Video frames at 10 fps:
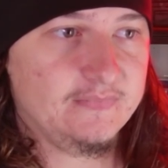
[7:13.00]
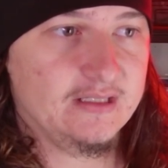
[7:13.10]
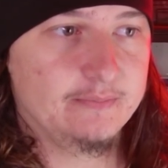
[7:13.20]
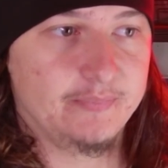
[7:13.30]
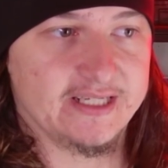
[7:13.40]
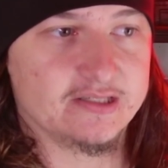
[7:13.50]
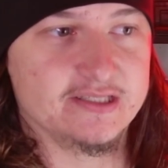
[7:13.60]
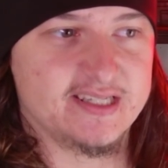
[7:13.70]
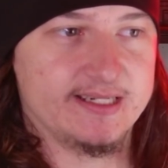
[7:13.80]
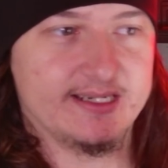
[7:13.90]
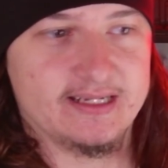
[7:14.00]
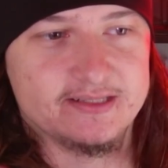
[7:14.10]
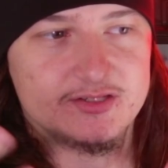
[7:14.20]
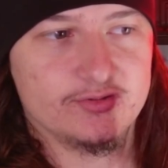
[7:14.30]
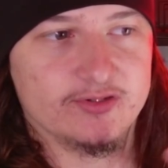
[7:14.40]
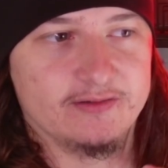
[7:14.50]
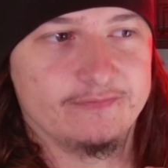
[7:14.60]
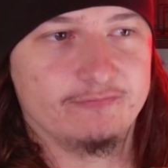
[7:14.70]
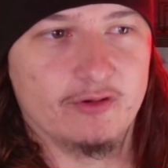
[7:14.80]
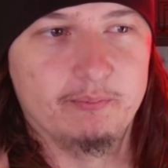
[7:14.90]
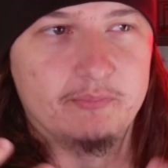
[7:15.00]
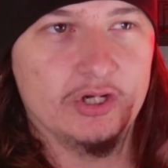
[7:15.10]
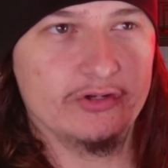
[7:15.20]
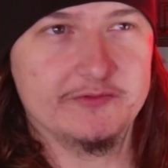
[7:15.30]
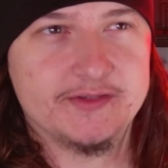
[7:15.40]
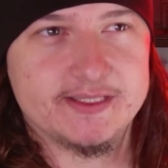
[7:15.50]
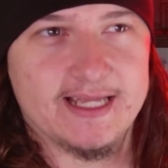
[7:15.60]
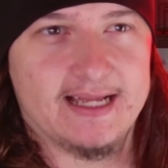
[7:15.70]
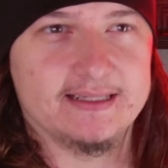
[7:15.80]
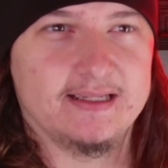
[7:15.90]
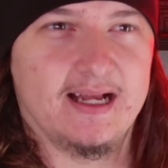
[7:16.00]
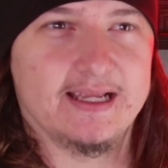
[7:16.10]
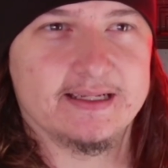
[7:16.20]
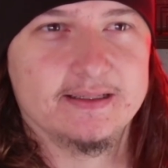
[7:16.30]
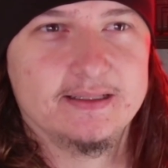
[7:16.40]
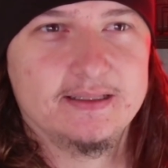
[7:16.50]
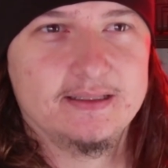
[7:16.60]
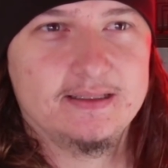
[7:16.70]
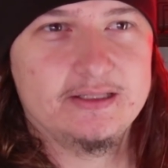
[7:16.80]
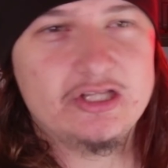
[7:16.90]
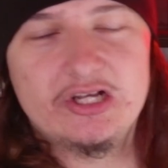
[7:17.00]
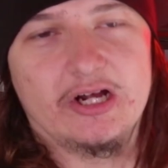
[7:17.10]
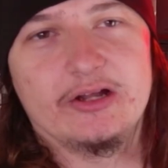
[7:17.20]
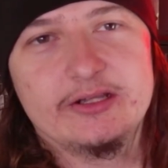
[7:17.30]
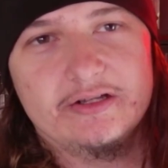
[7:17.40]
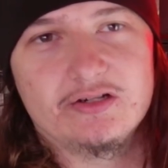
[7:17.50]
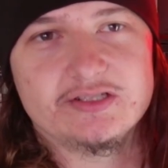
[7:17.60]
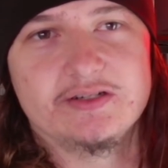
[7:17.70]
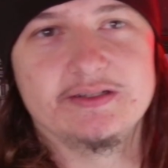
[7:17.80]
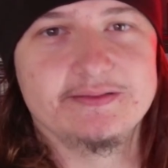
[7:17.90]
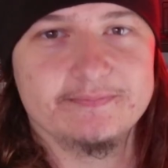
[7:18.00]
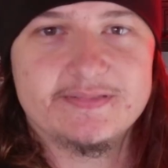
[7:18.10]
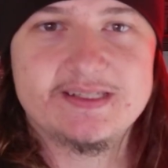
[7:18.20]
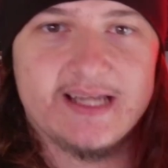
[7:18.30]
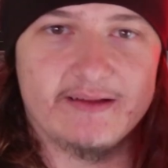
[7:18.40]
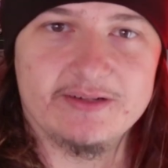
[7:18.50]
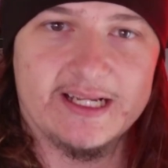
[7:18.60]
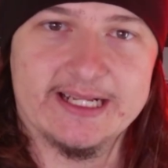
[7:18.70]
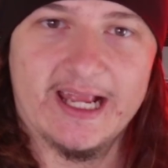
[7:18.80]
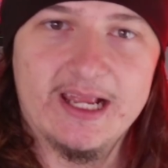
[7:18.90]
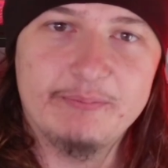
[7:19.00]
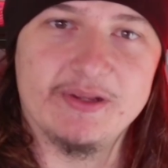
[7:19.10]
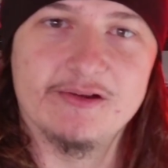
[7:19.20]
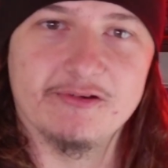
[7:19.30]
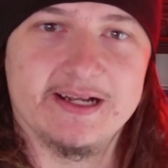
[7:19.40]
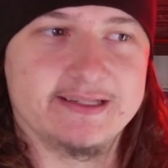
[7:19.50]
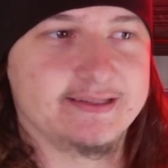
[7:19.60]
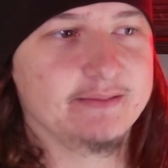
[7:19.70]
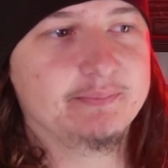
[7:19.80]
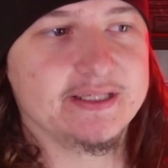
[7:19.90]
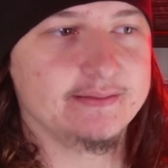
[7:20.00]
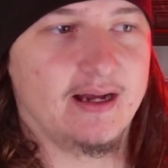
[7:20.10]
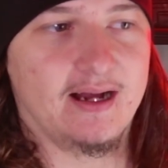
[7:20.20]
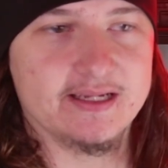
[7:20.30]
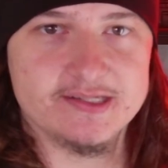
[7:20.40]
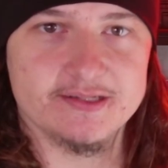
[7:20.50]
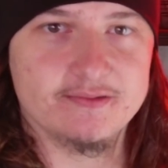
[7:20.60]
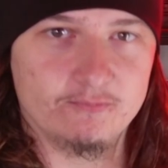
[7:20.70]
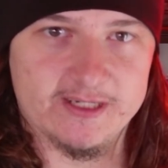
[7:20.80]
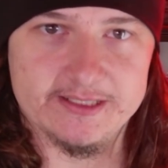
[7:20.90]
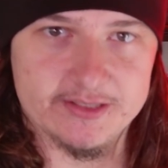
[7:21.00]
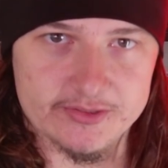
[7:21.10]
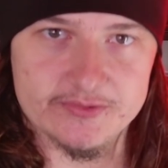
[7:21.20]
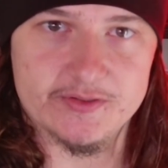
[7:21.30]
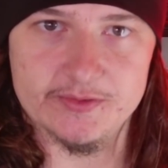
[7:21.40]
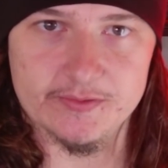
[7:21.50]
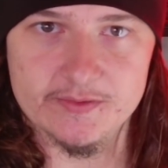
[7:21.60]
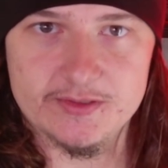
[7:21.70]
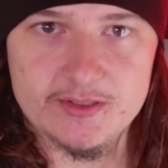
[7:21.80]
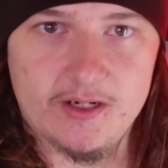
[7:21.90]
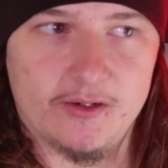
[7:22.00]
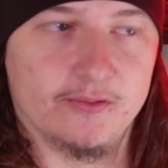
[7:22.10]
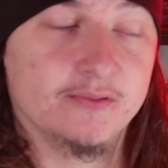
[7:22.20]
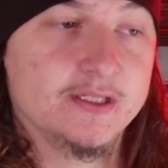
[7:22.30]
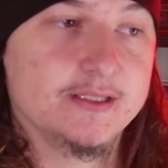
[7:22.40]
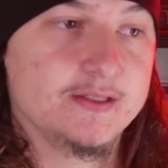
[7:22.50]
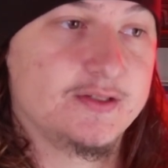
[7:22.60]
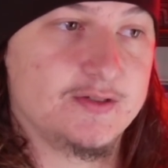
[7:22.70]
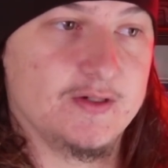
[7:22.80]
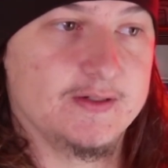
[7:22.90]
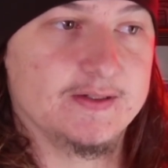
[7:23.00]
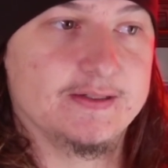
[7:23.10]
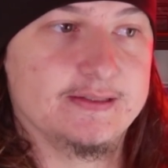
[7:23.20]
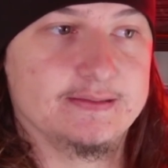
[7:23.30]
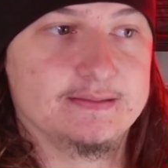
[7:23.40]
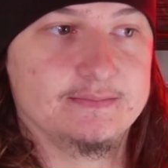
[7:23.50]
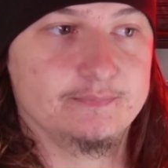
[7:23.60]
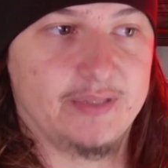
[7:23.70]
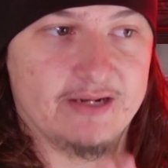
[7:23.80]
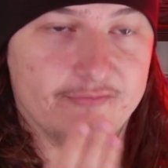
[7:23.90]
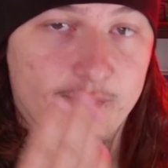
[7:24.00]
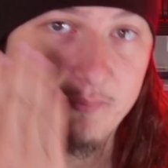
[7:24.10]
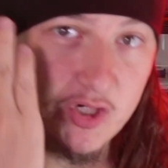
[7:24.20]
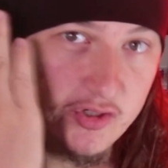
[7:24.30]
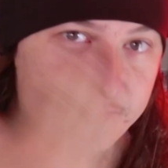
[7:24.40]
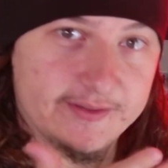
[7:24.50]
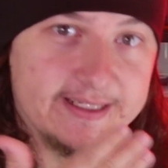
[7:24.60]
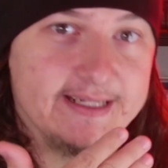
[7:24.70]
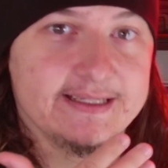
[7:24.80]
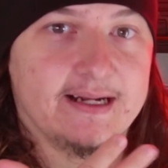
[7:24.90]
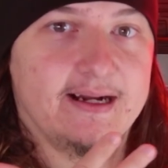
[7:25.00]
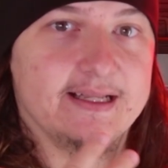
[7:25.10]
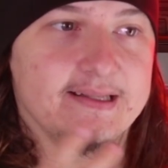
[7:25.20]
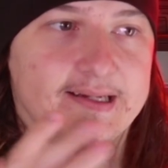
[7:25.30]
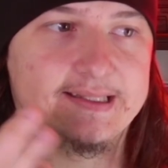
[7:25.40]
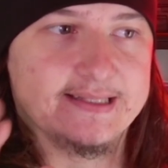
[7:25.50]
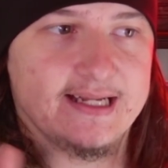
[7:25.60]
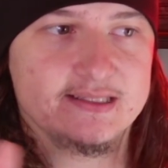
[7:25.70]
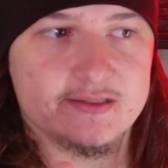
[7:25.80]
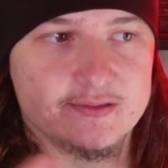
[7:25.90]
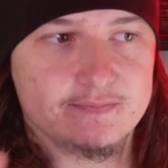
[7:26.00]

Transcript: because it sort of removes that, like, not to sound like a hippie or anything, but eyes are windows to the soul. So by removing any eye light, that's,